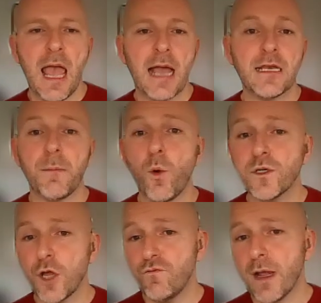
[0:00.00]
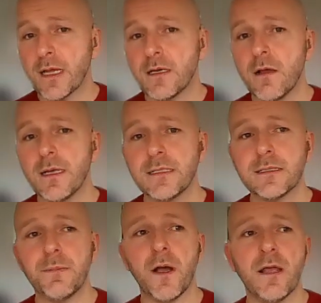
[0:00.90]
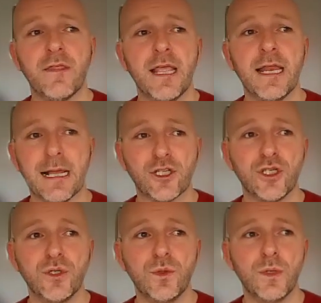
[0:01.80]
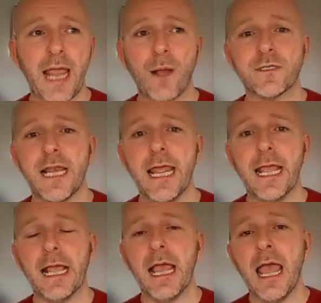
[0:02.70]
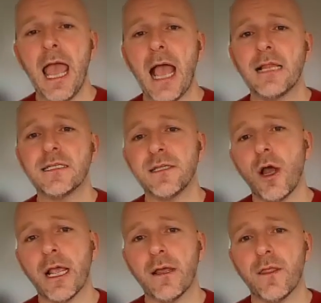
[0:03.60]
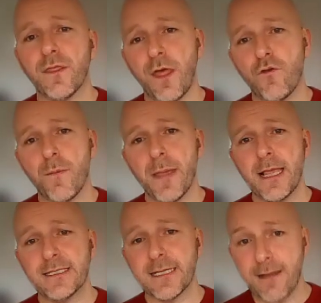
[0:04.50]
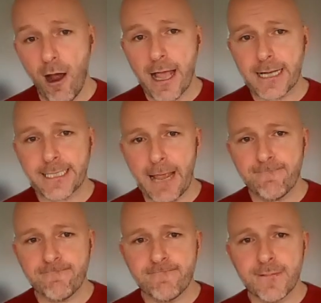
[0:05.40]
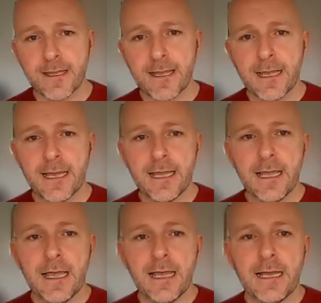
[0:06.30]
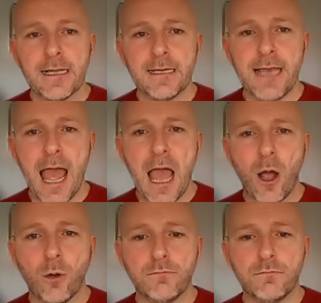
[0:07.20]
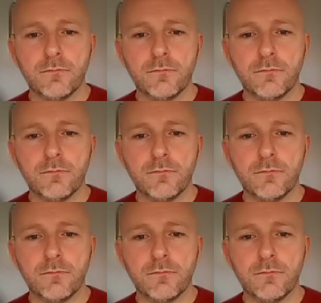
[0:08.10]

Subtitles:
and I'm also recognised by the National Counselling and Psychotherapy Society. Now,